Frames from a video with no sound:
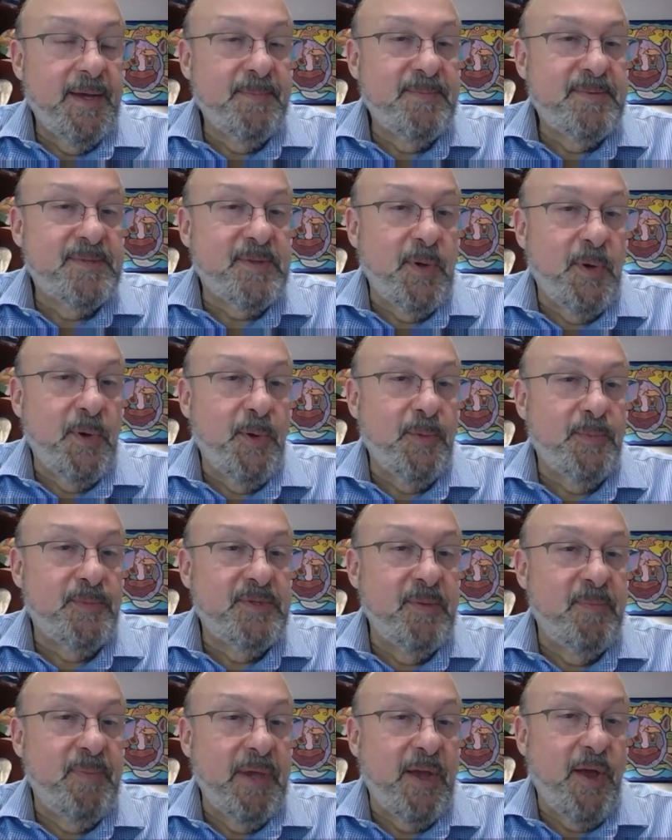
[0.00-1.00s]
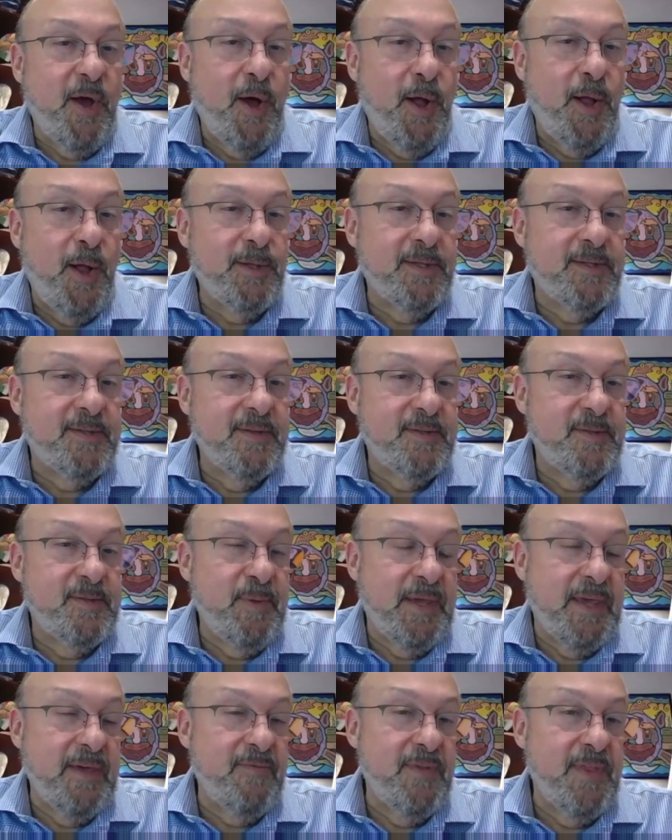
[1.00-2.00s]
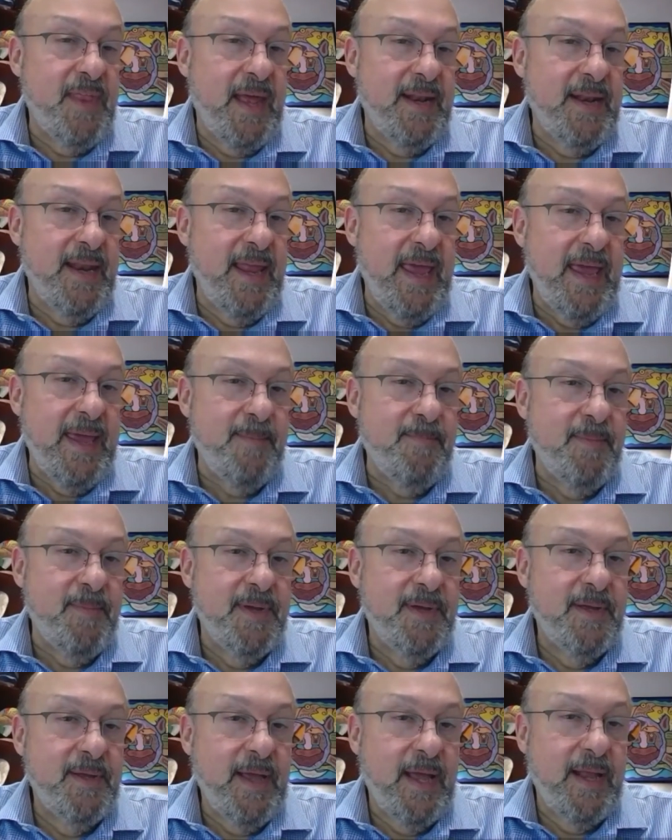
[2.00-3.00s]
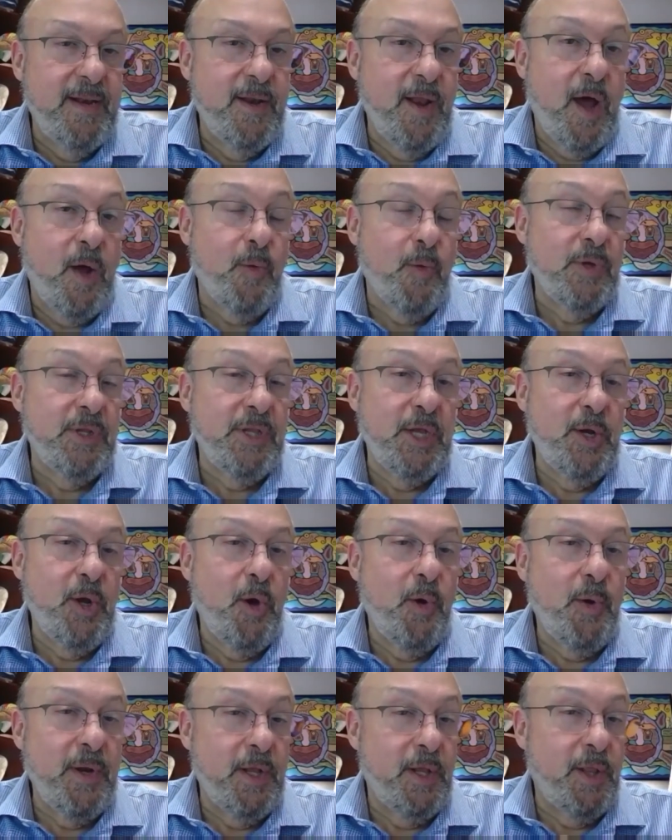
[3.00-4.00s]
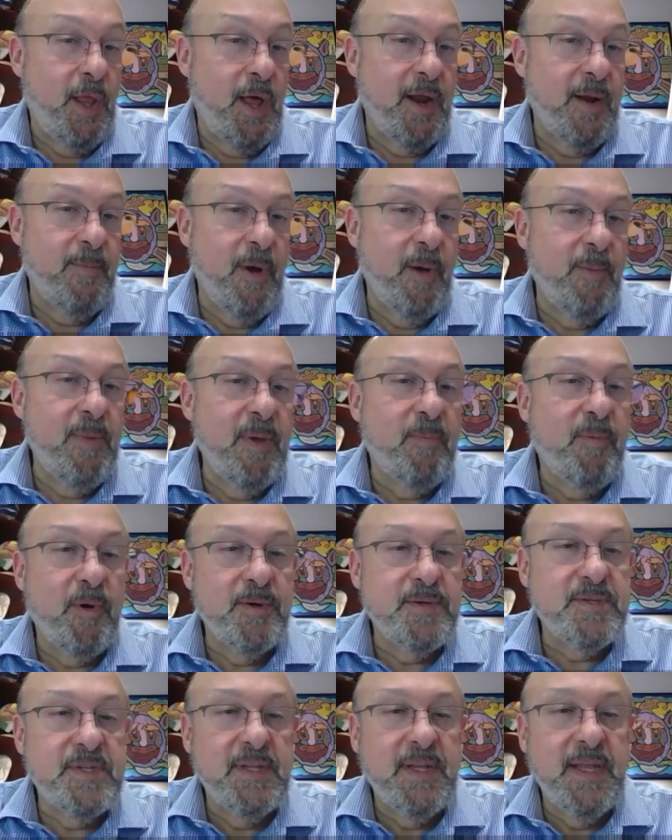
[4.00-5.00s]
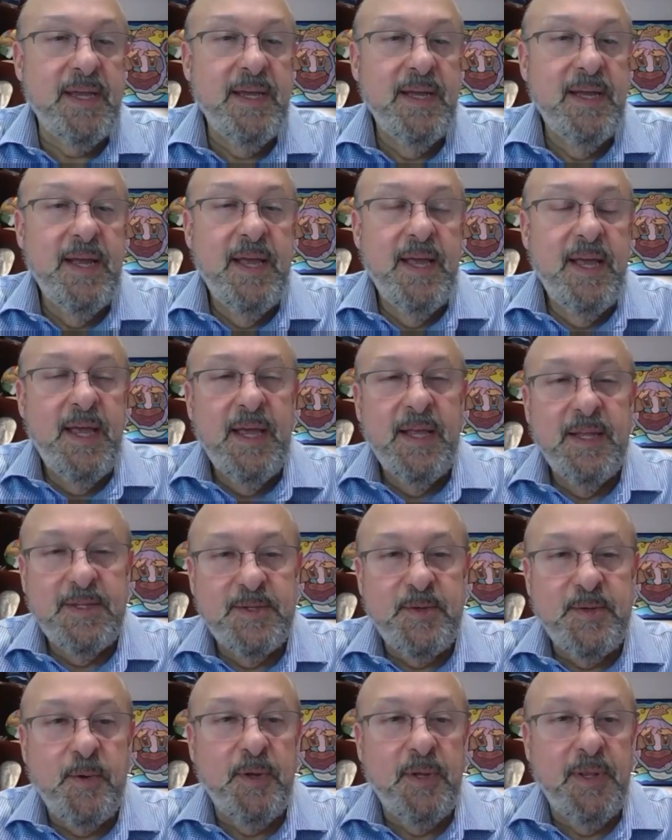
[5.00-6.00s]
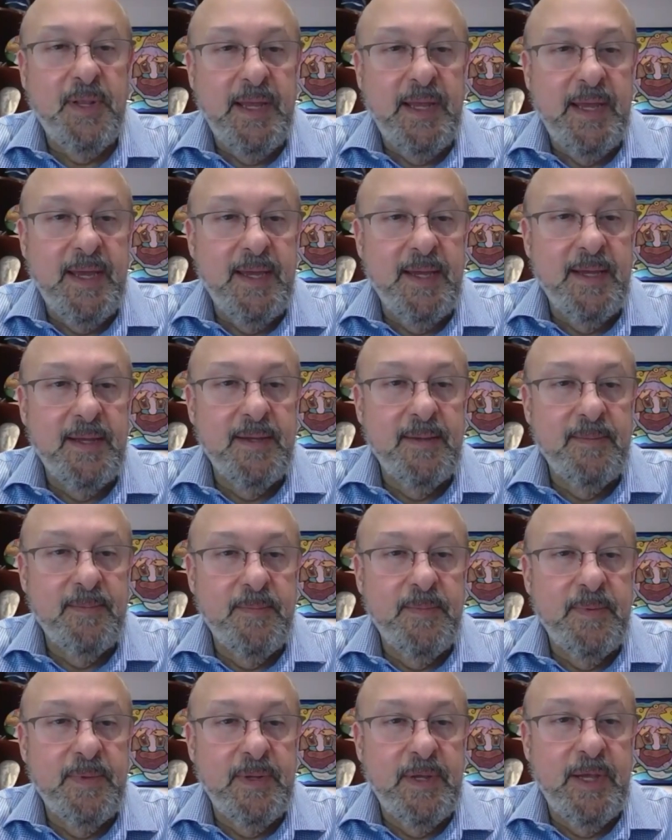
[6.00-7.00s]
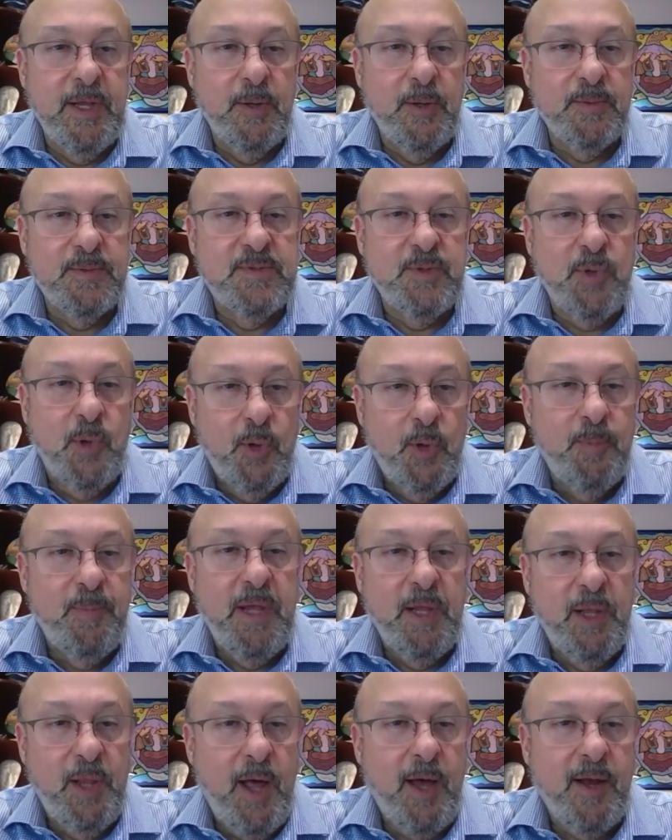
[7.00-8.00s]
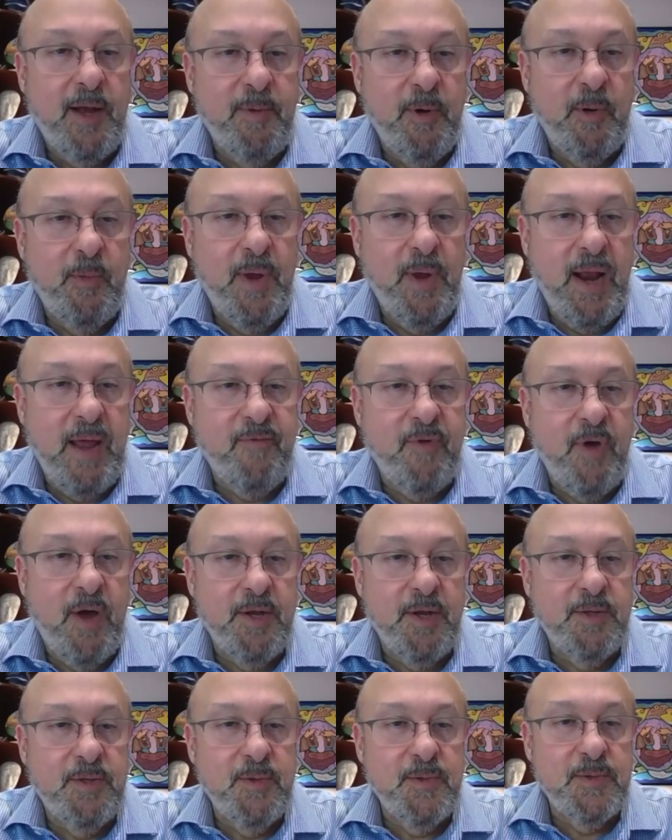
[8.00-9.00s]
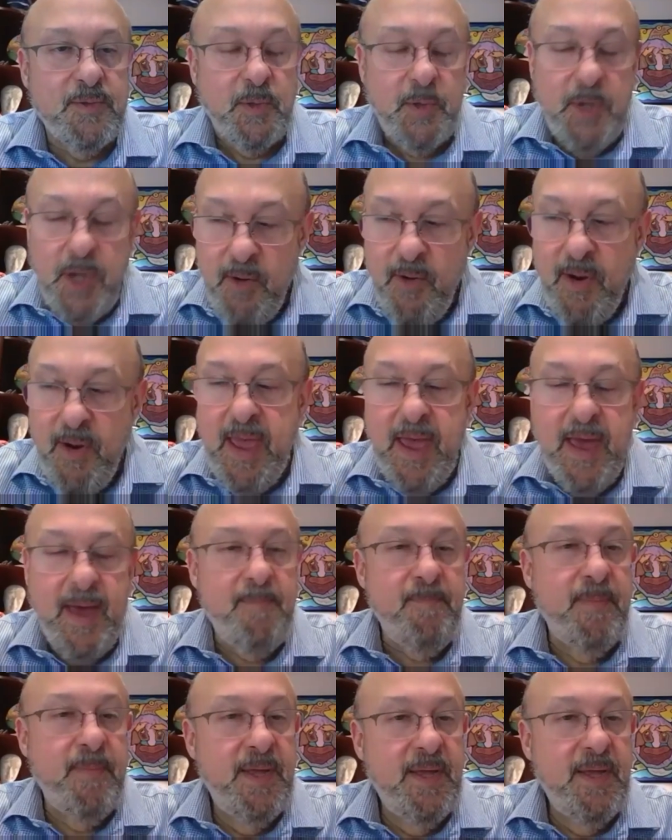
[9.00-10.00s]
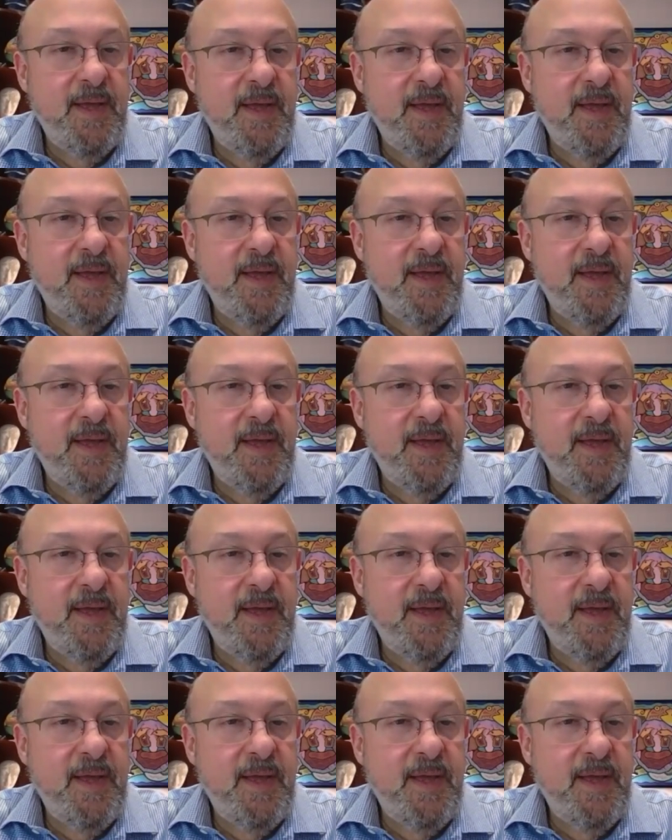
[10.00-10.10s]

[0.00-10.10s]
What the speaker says: so to be given that name and not really knowing a lot about me personally, certainly, told me a lot about what I've got to do. So here I am.